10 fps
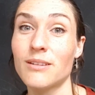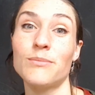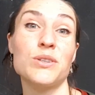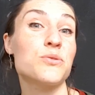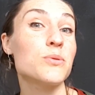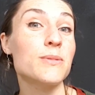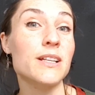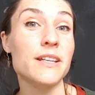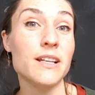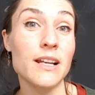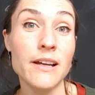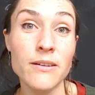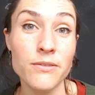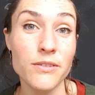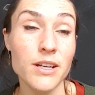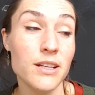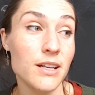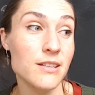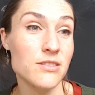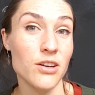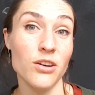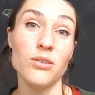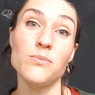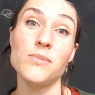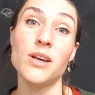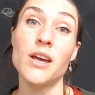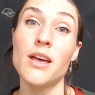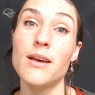Most women love a nice home.